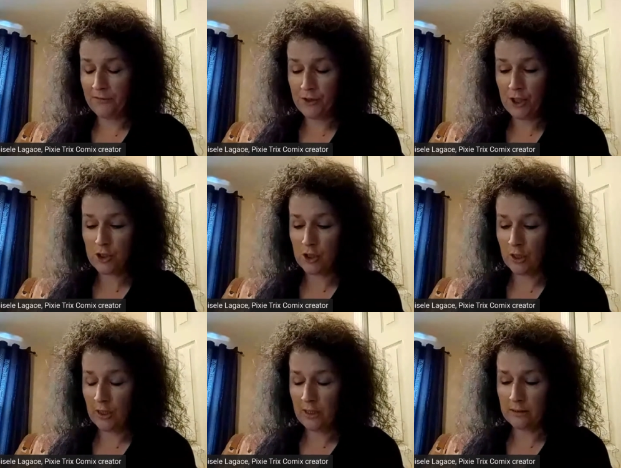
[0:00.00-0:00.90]
I've
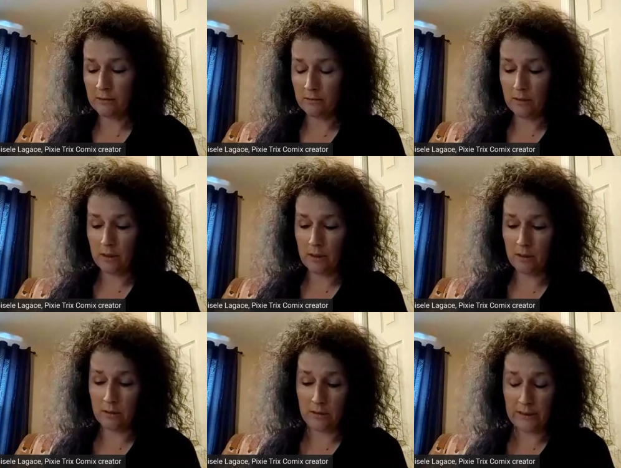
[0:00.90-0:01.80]
changed a lot.
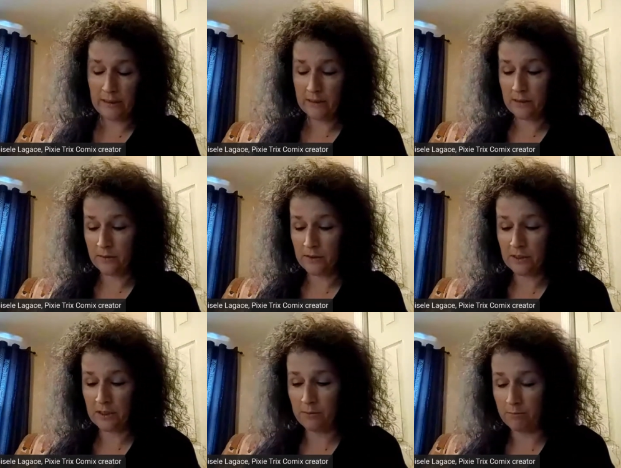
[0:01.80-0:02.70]
Uh, I guess I
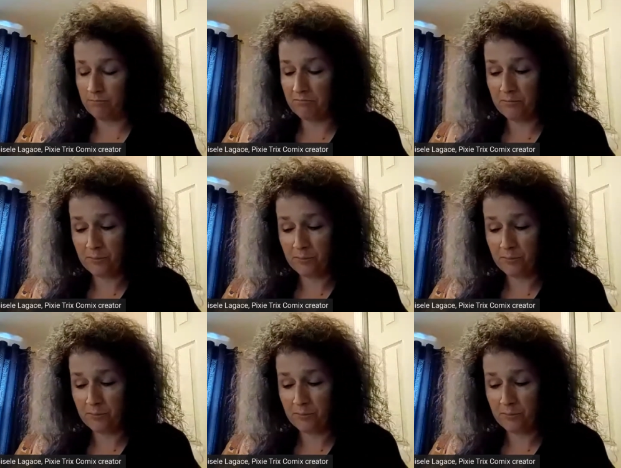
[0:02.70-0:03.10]
would say